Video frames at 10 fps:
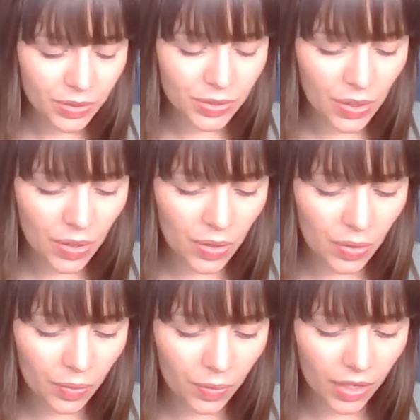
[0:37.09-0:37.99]

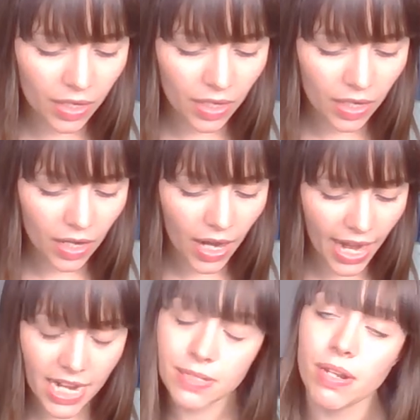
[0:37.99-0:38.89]
So I
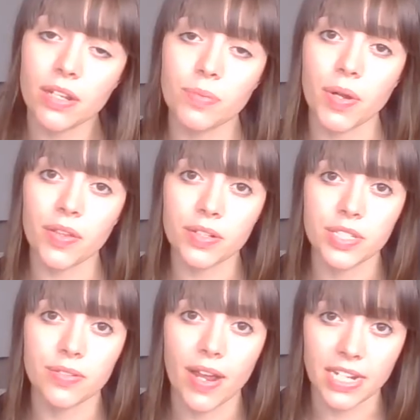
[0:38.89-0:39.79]
asked my little
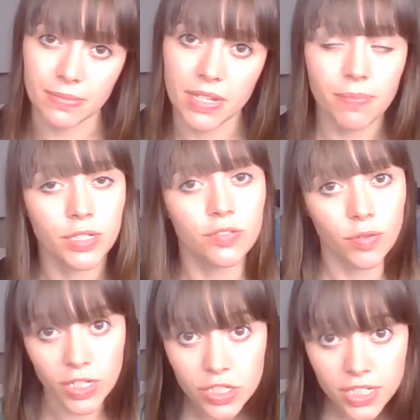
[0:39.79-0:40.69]
brothers to ask me a bunch of
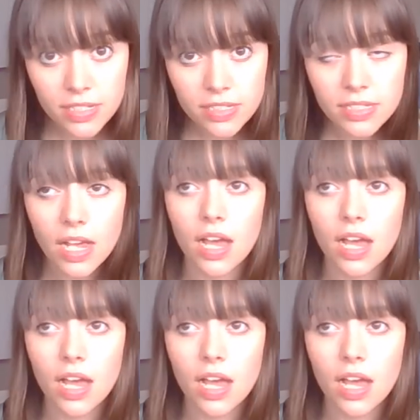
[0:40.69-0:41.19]
questions.